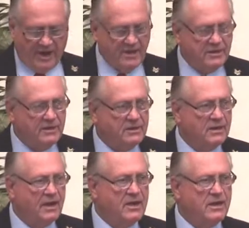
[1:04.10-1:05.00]

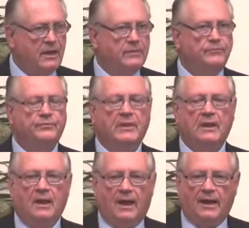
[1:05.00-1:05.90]
1998,
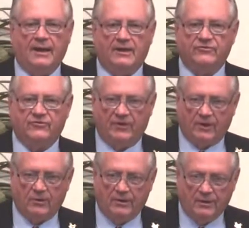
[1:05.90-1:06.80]
I got
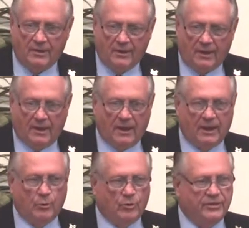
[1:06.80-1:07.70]
sick
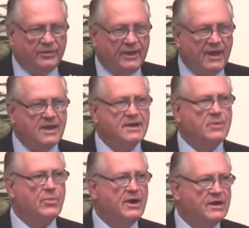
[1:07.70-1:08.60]
with
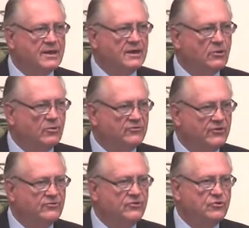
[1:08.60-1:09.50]

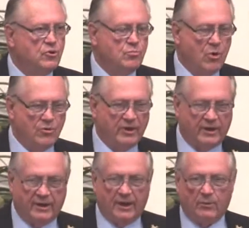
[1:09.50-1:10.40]
antibiotic-resistant
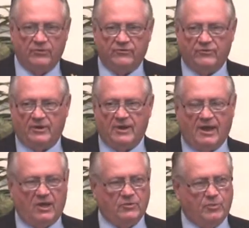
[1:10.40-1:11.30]
pneumonia, and I was in a
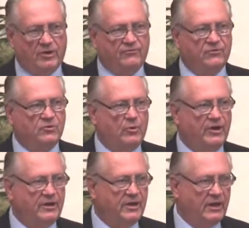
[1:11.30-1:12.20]
hospital for
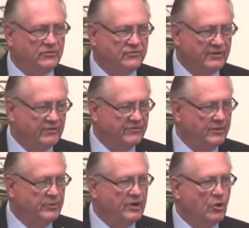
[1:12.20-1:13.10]
20 days, several of
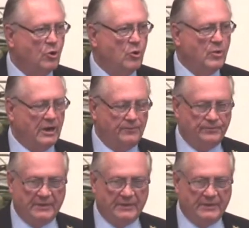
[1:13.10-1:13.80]
them in a coma.